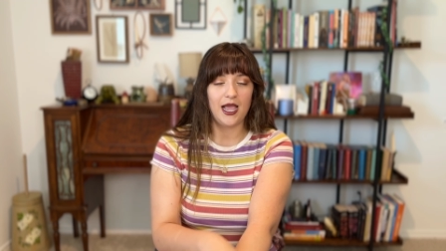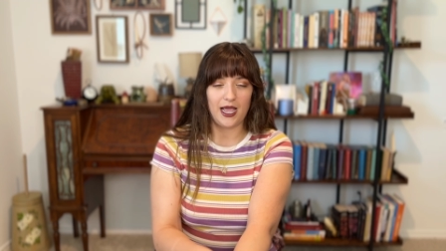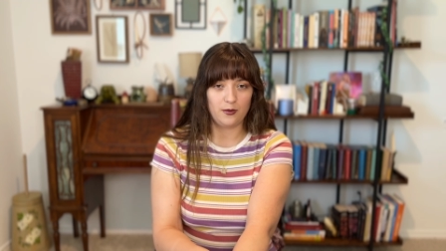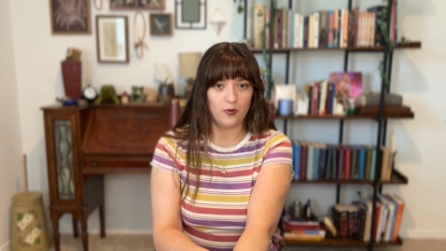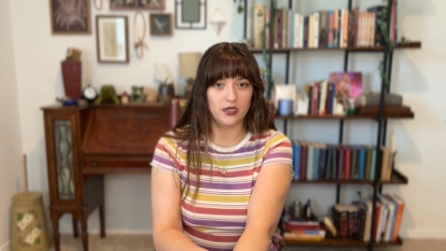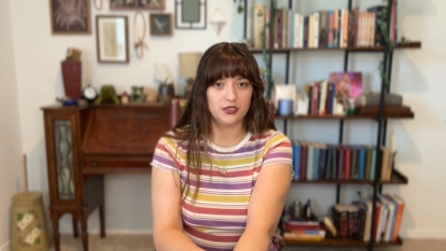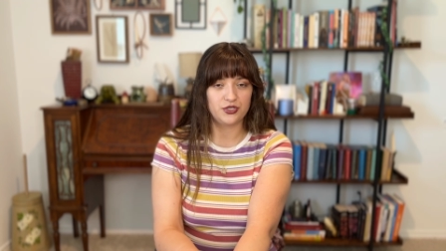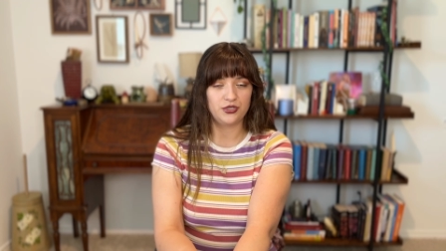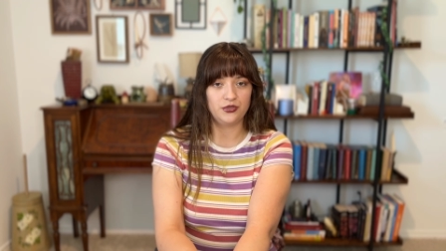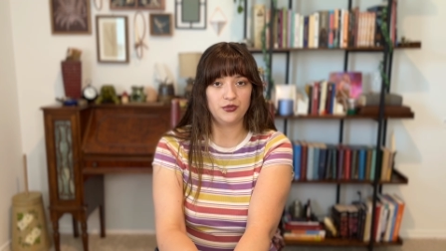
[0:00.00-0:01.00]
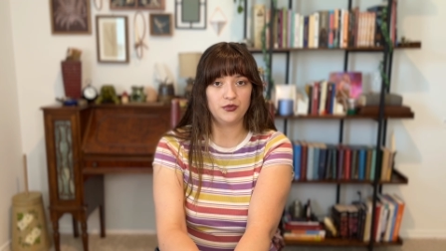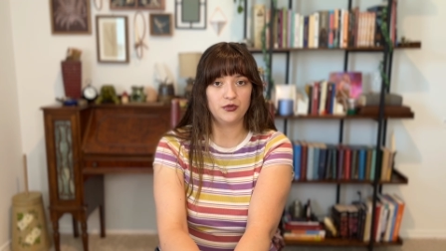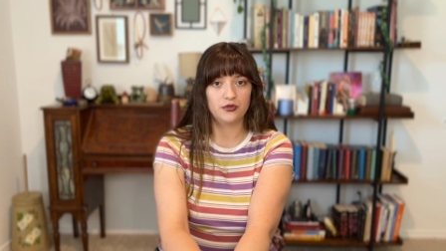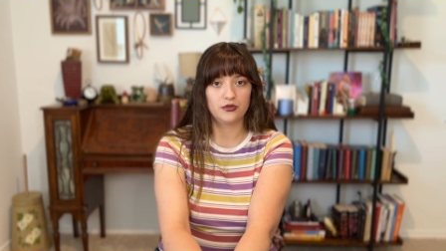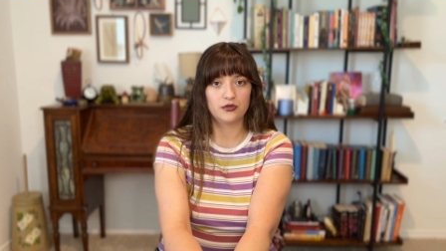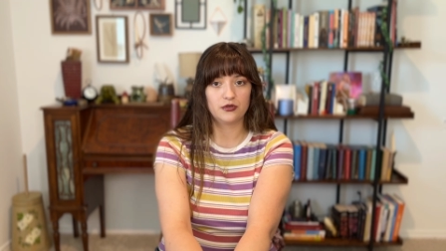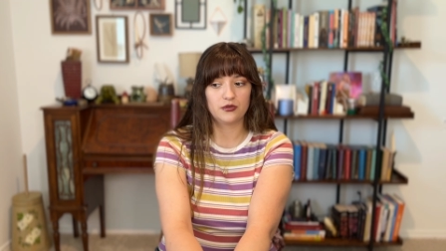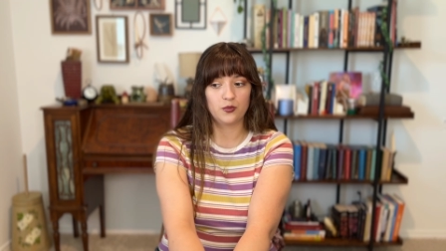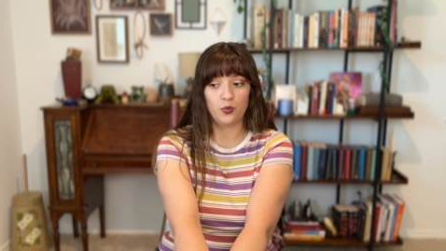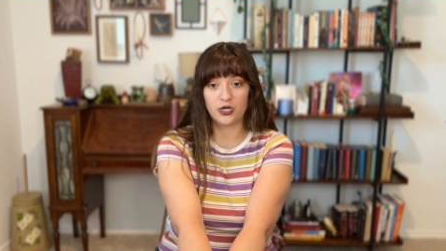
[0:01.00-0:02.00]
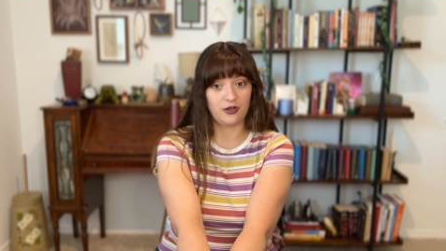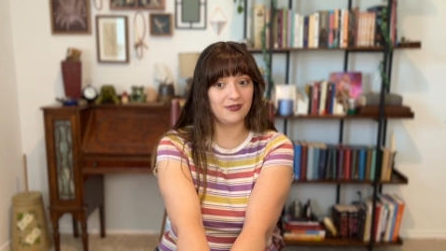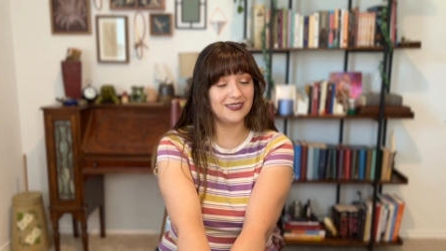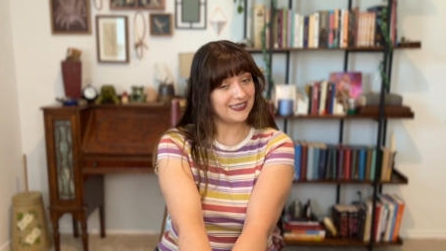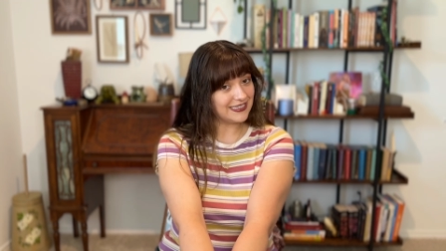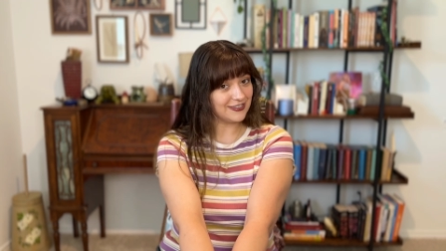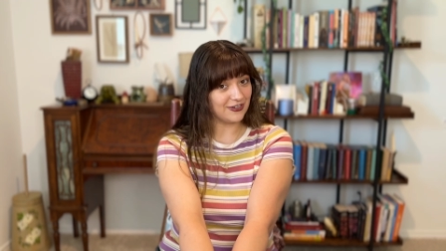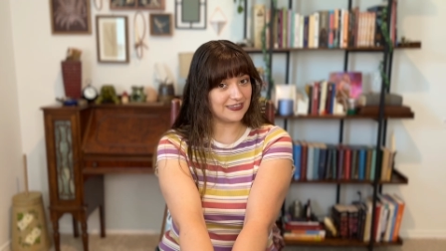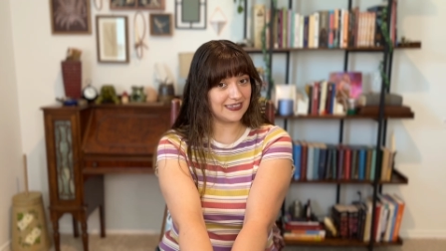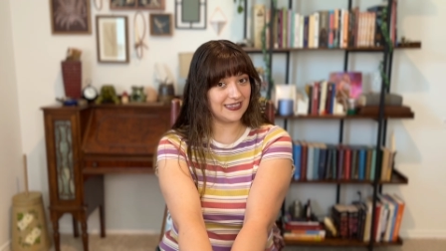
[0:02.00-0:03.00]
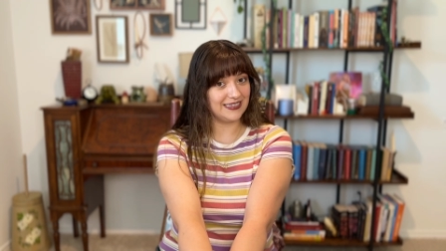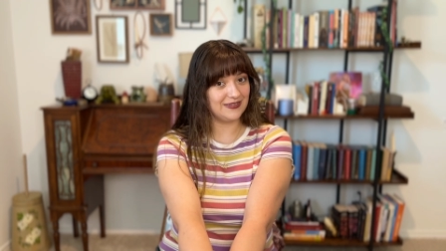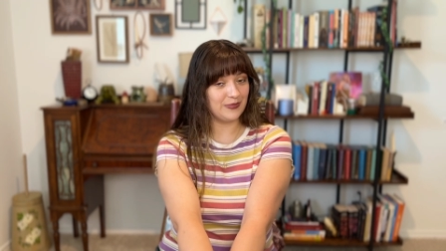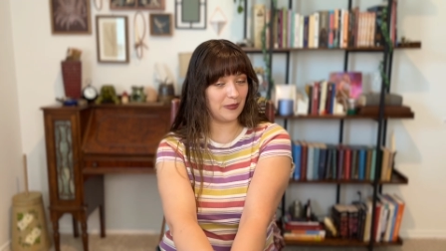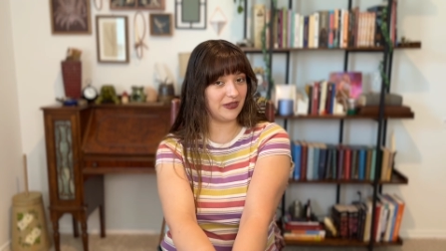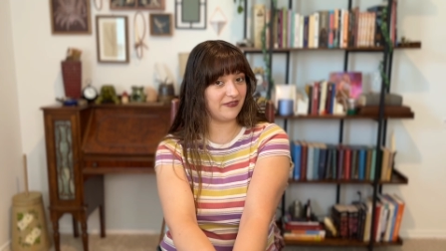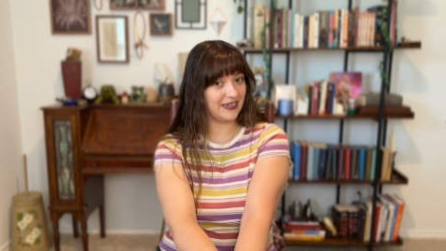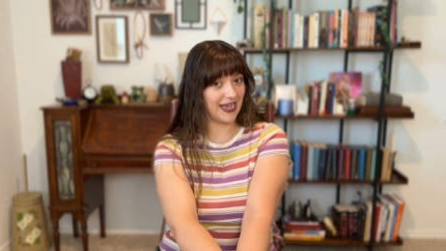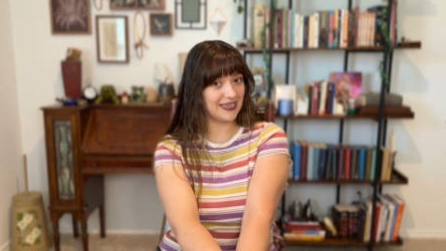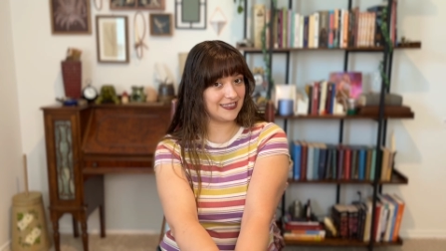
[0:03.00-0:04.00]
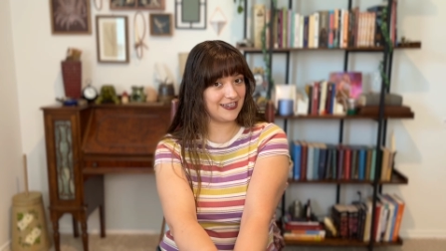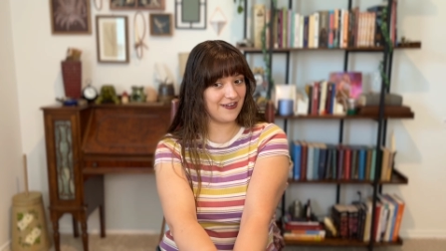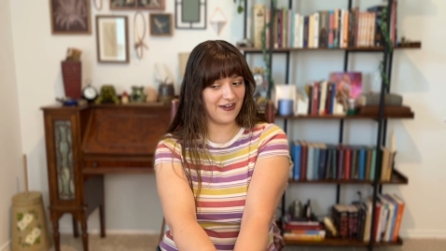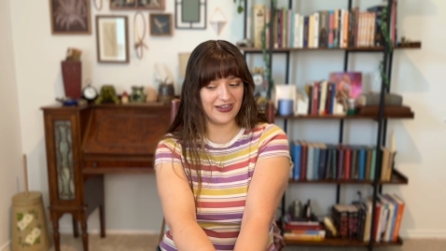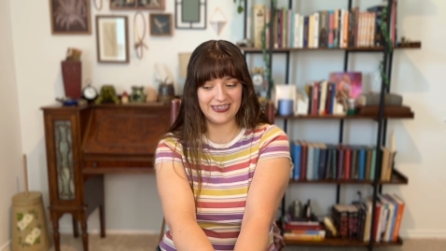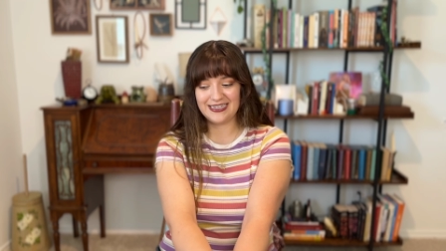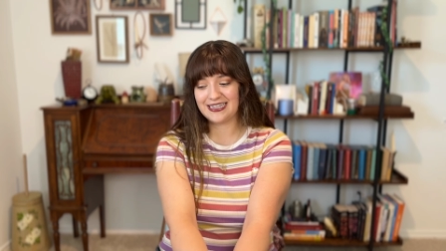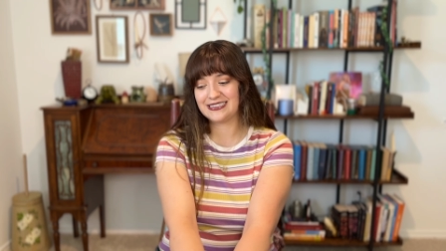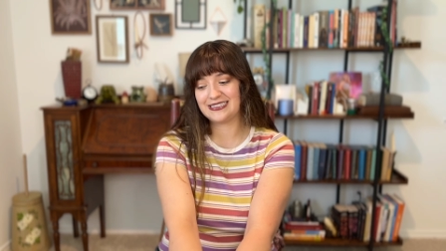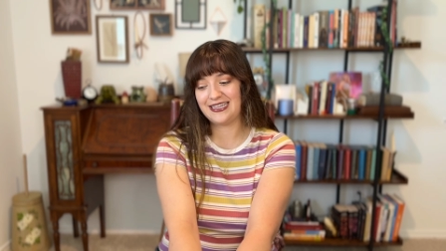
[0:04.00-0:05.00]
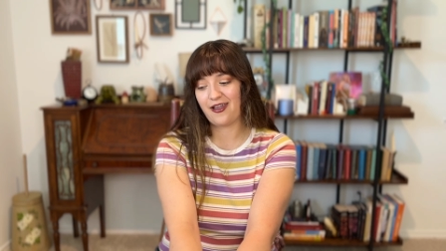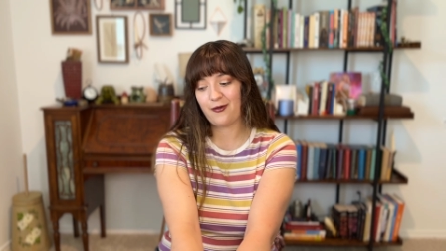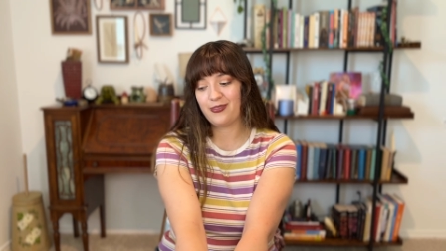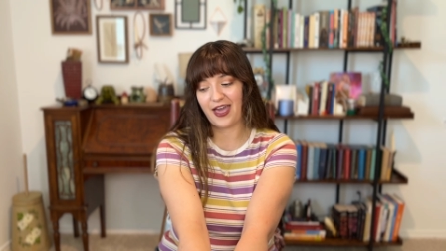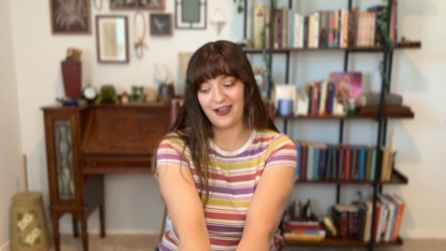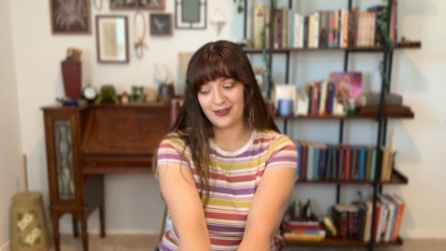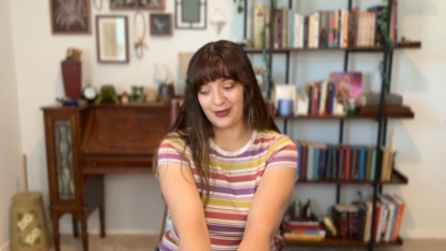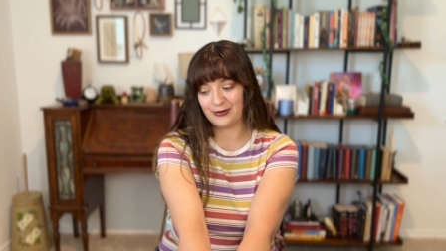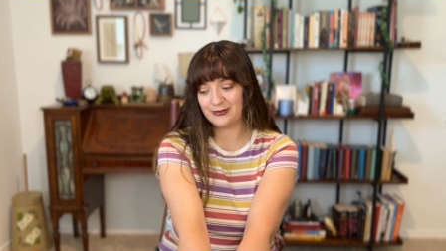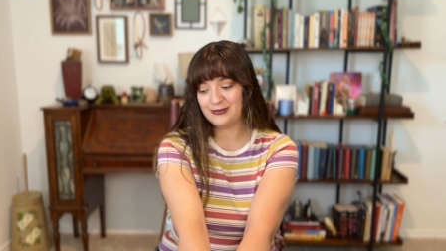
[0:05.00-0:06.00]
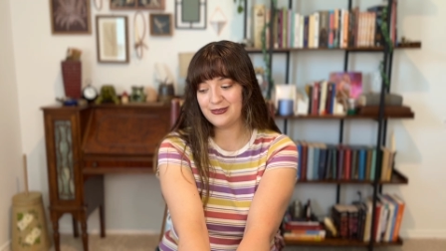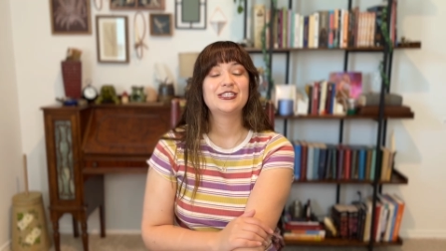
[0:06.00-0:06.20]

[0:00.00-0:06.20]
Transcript: I want to work on the sea salt tea, maybe even cast it on and see how that goes.